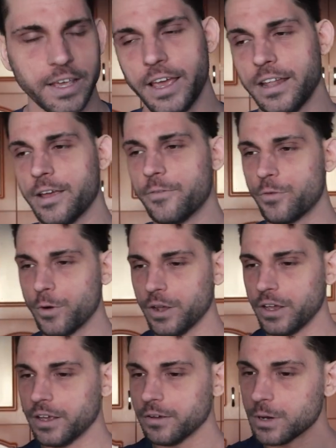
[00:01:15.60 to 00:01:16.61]
And
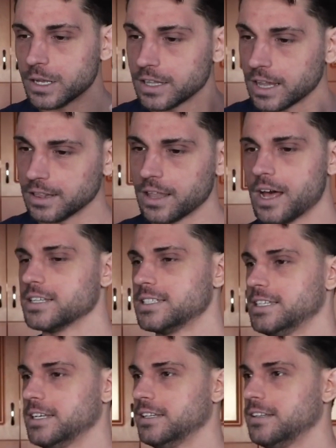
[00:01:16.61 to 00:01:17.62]
everyone
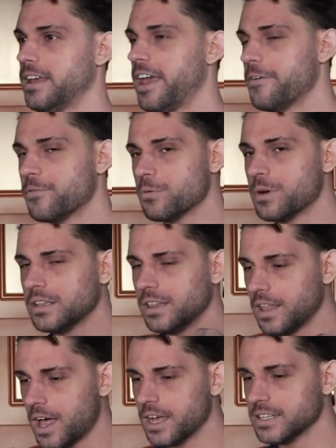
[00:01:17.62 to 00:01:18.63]
lost it. Everyone
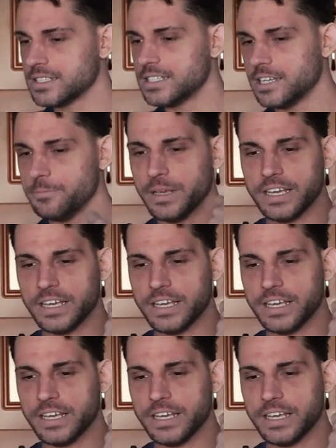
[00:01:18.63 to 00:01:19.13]
lost it